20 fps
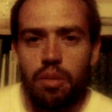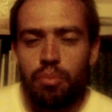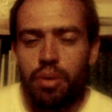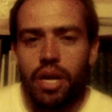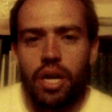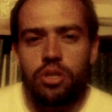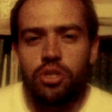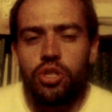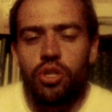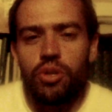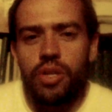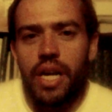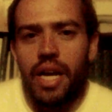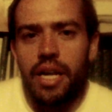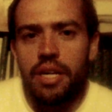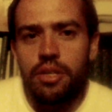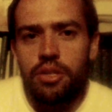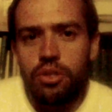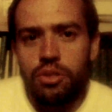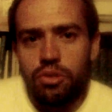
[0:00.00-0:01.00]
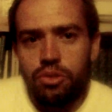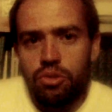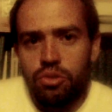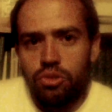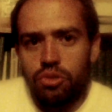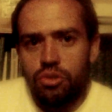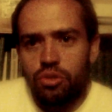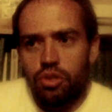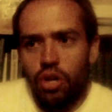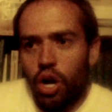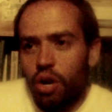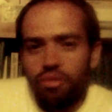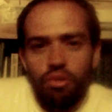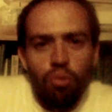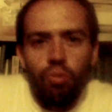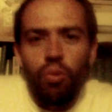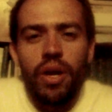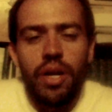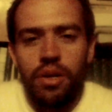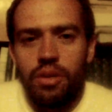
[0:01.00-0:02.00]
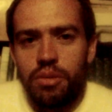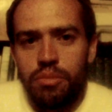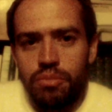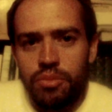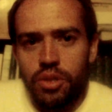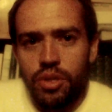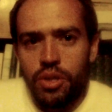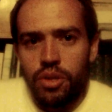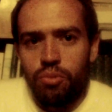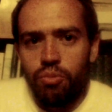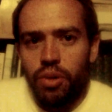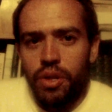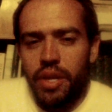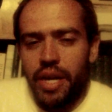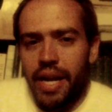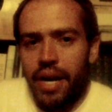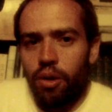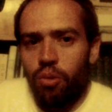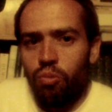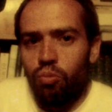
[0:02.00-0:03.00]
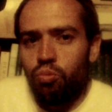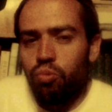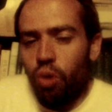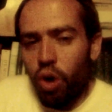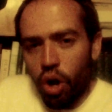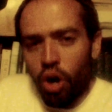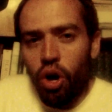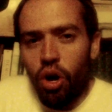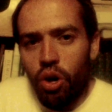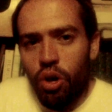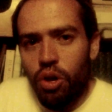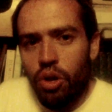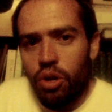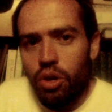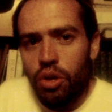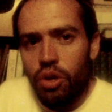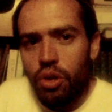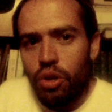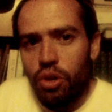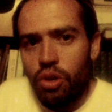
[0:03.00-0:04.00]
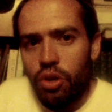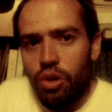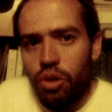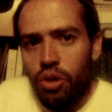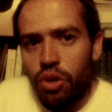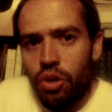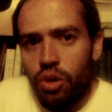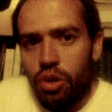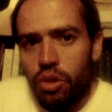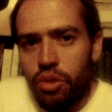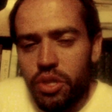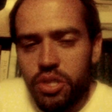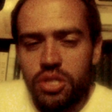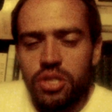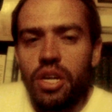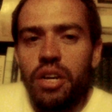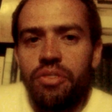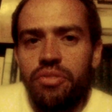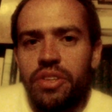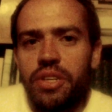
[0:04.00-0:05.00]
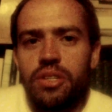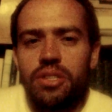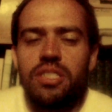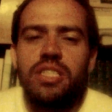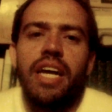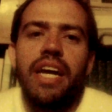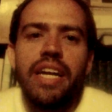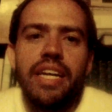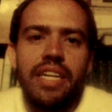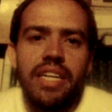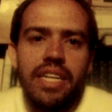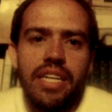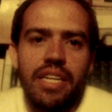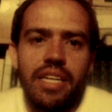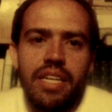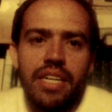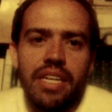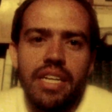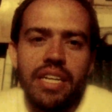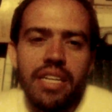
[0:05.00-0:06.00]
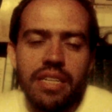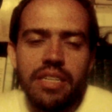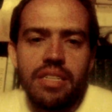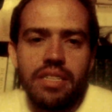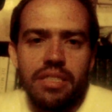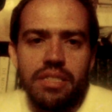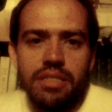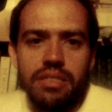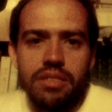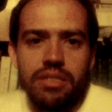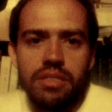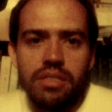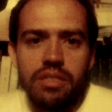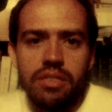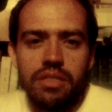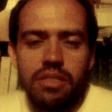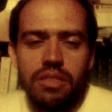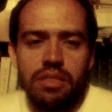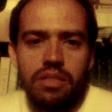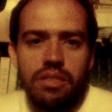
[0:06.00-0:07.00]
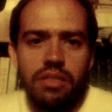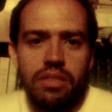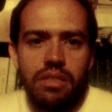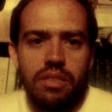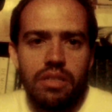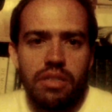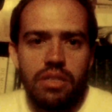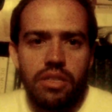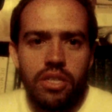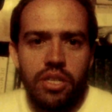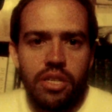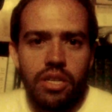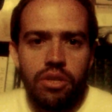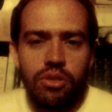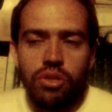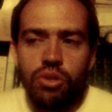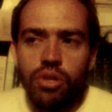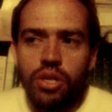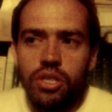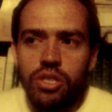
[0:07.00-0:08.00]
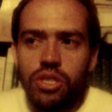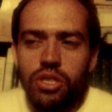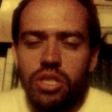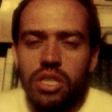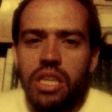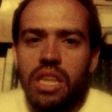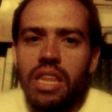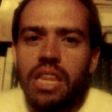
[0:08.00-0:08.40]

Because you're not overwhelmed with how wrong the stuff they're saying is. You can just